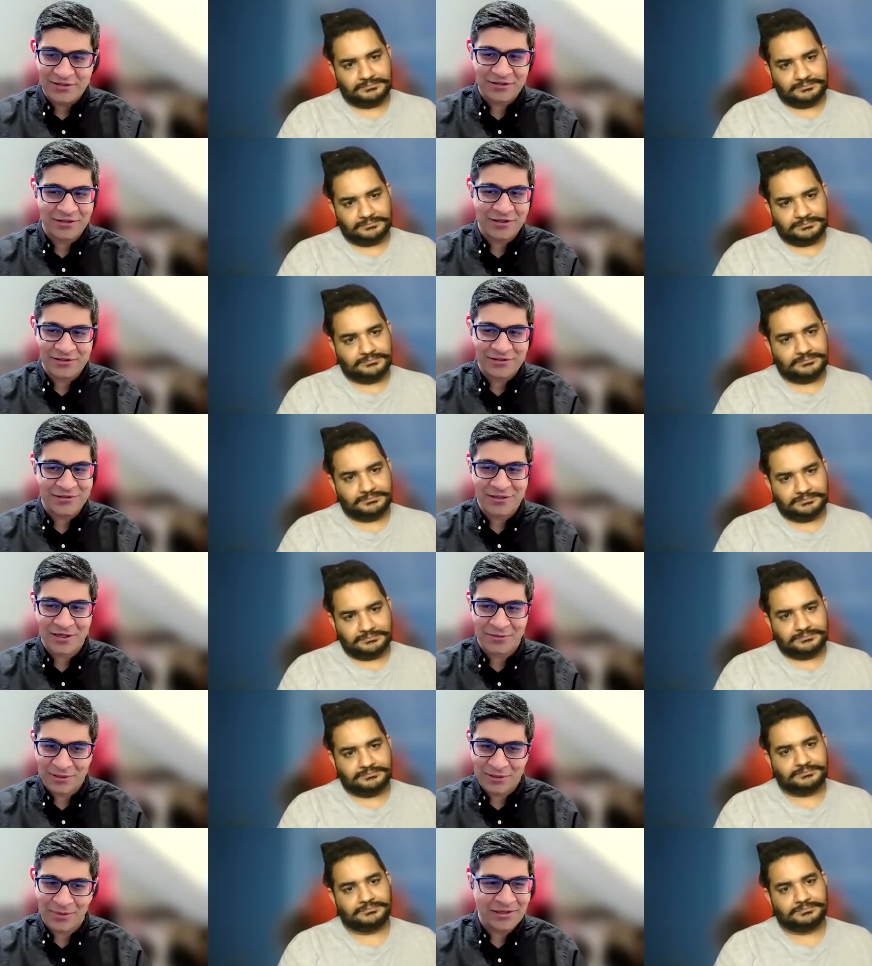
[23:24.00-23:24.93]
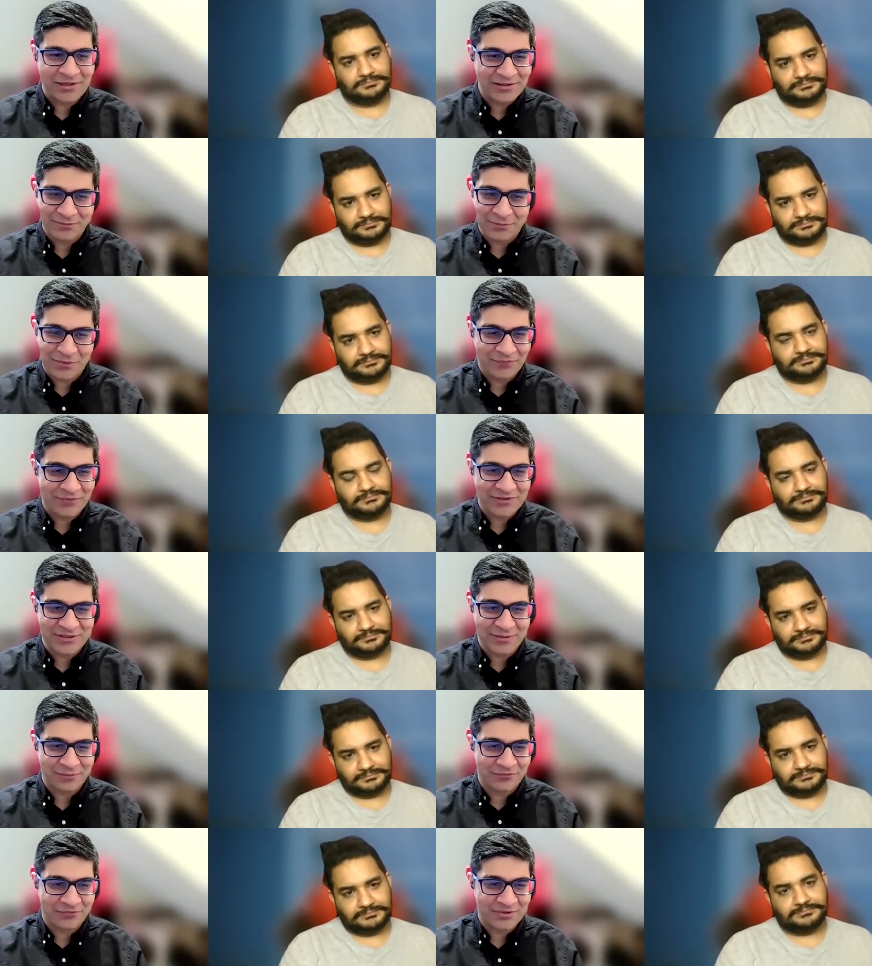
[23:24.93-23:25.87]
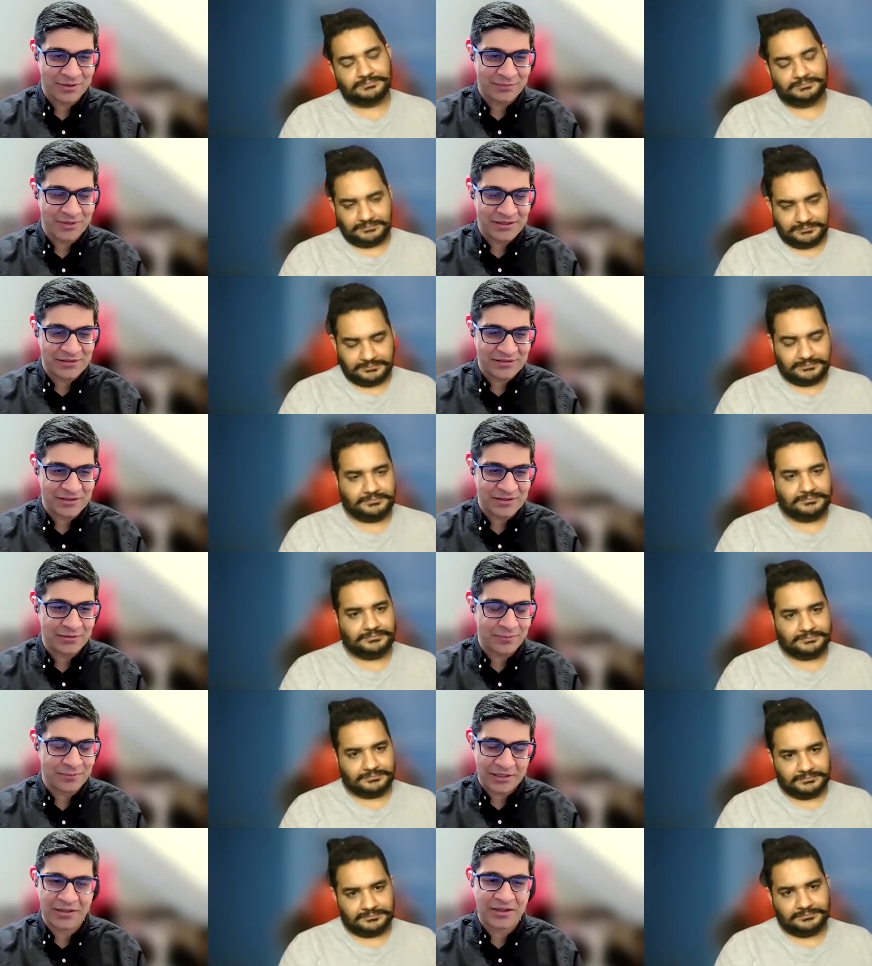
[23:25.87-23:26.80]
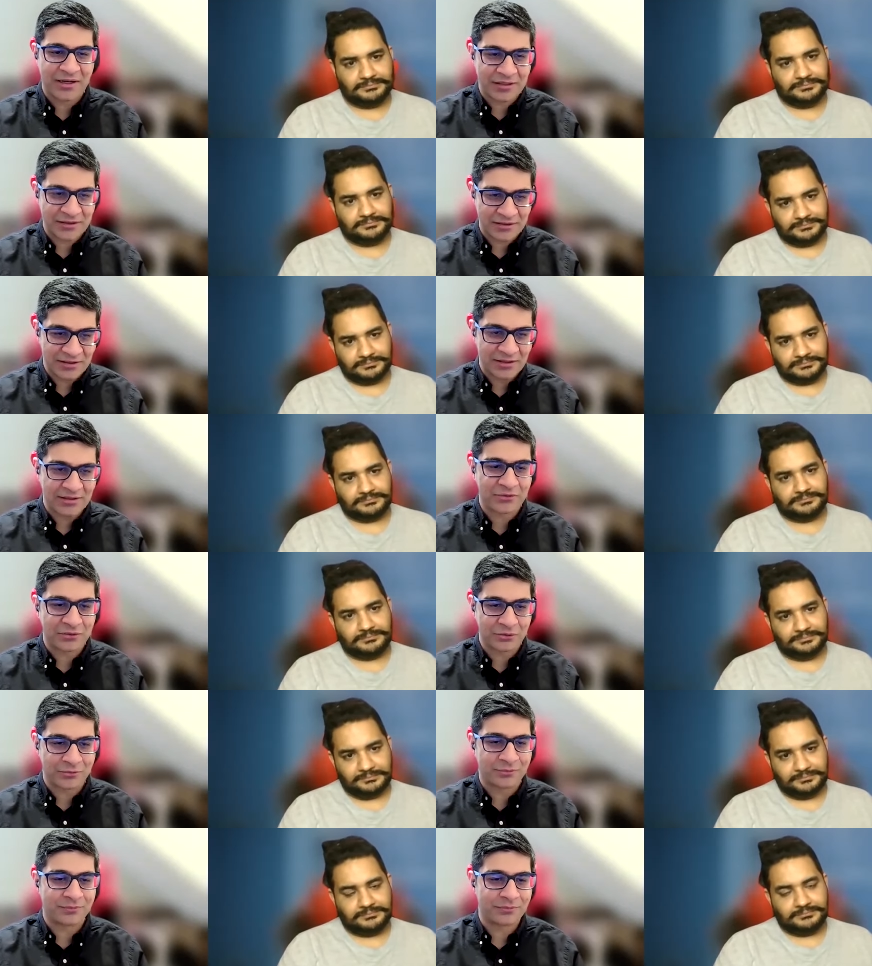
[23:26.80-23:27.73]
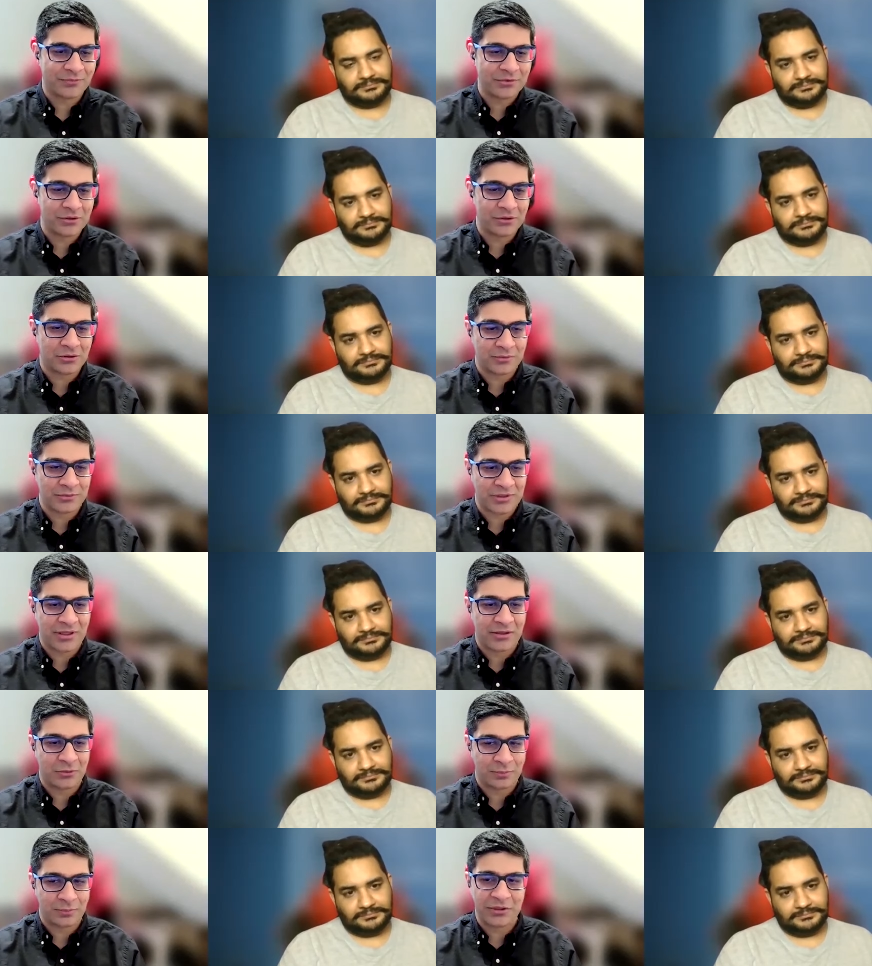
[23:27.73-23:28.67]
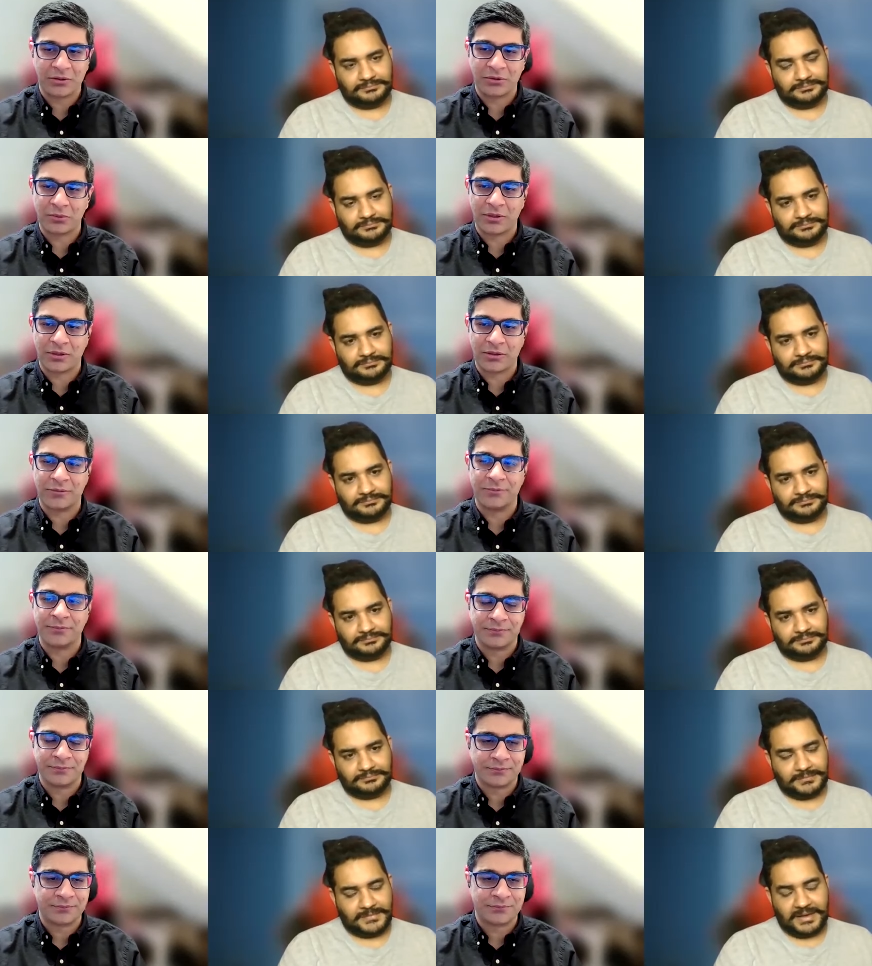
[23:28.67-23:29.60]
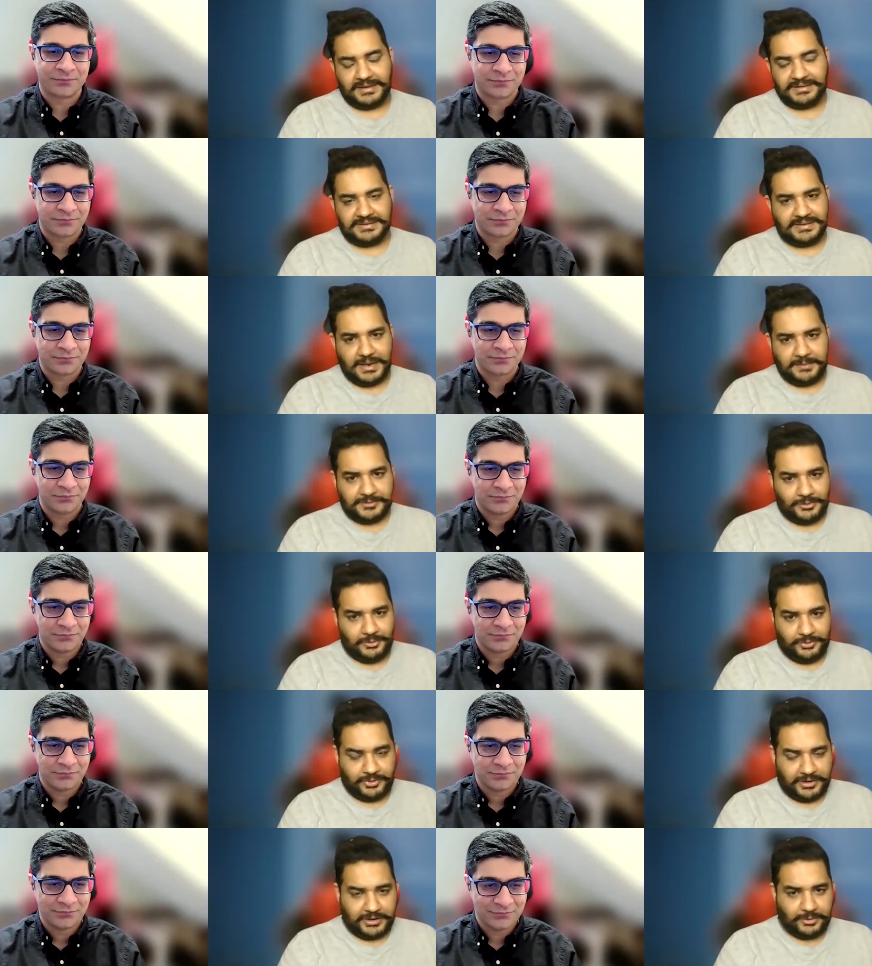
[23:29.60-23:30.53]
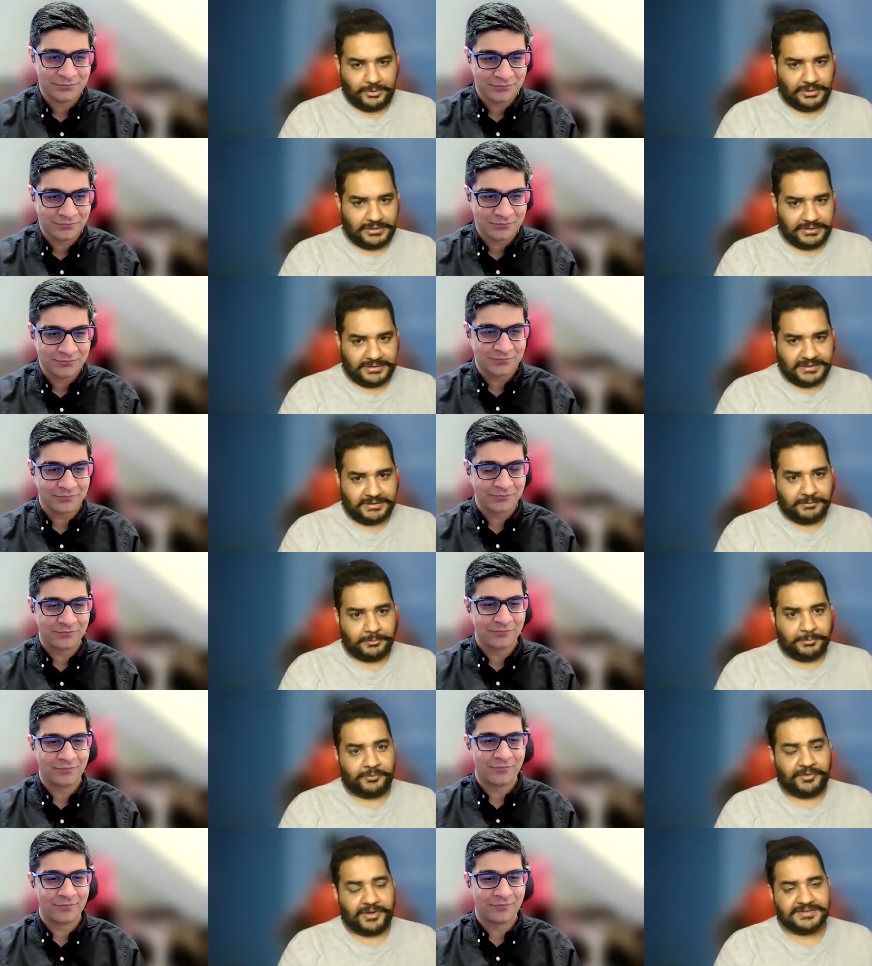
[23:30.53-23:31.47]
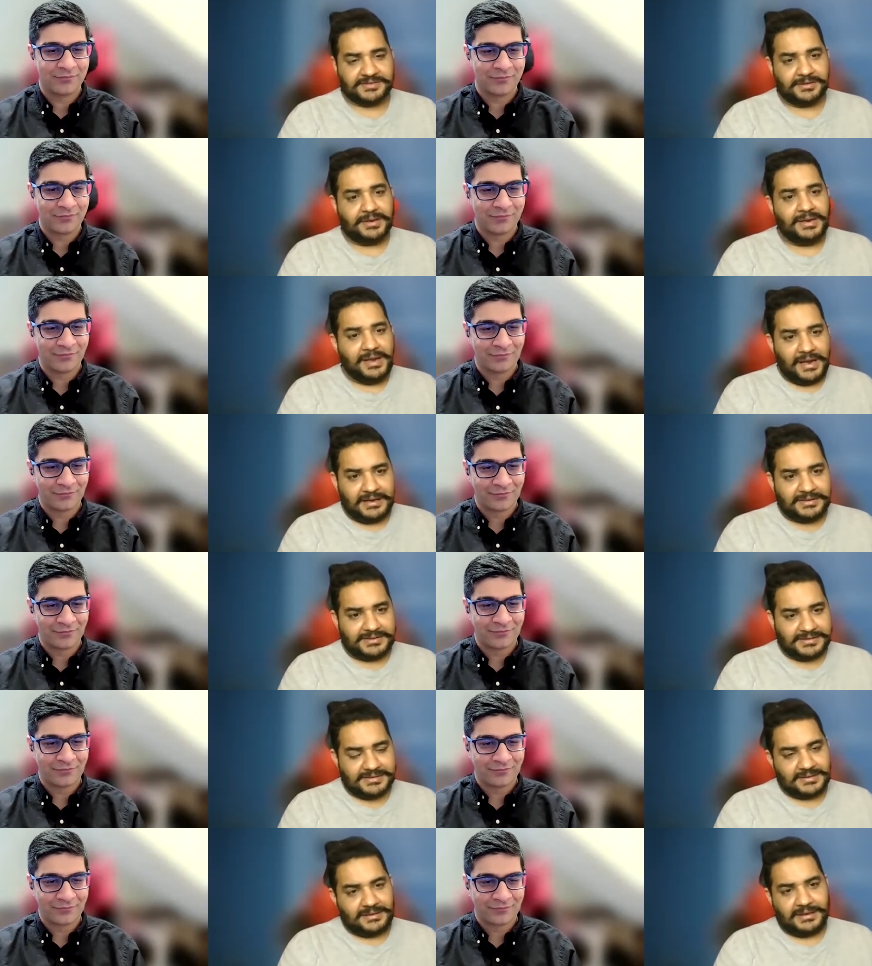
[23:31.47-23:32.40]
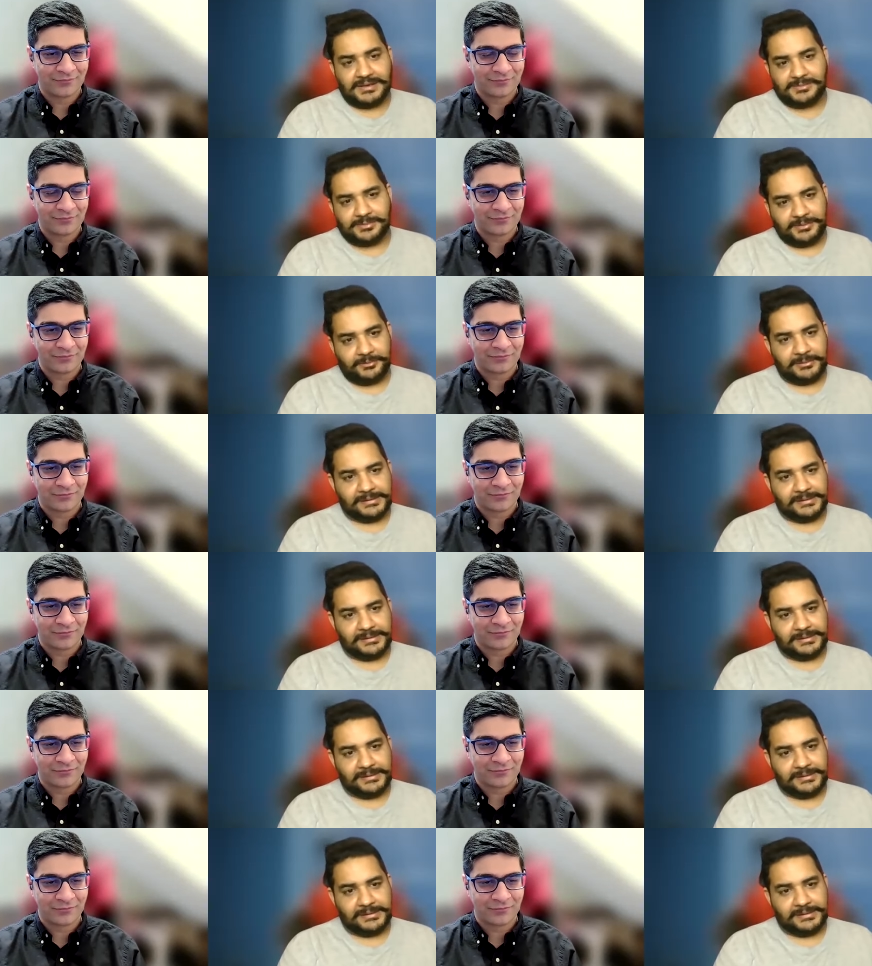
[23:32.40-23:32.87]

Speaker 1: generation coming might come up with some some nicer, better idea. So you know they are open to learn.
Speaker 2: That's an absolute great quality. If a professor enters the class with a